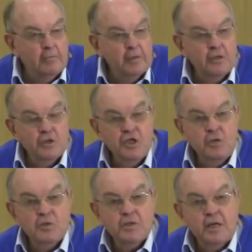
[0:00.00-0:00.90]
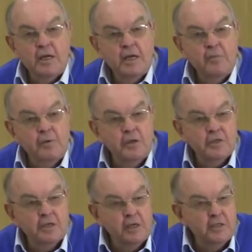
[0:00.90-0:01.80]
because she was a kind
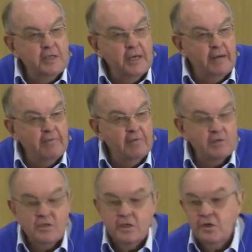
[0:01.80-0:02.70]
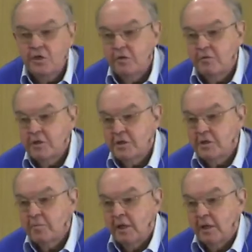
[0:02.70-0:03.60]
person and said, I've never sinned, she would
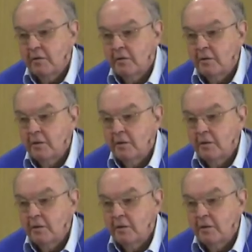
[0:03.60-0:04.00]
just smile.